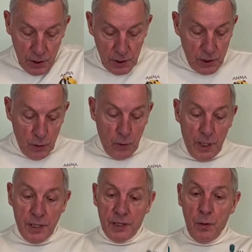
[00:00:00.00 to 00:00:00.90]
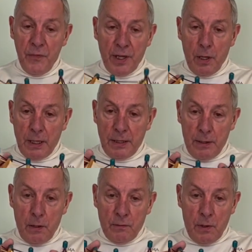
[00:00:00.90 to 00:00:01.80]
So it's something
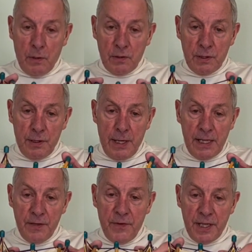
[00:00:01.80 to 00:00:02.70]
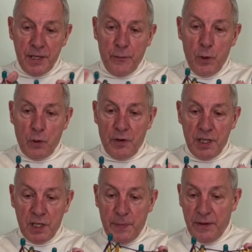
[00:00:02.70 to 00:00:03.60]
along the lines of this. If we look at
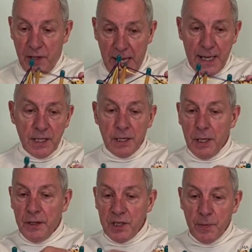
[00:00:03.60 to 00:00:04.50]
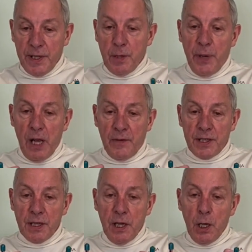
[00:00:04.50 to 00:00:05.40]
this as being the legs and this as being the
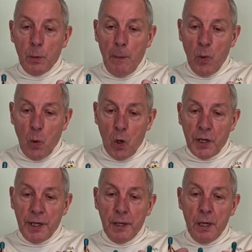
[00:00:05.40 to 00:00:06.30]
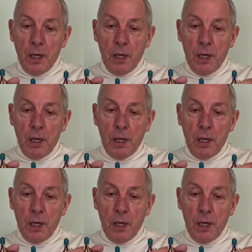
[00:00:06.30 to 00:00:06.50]
pelvis, when we're walking,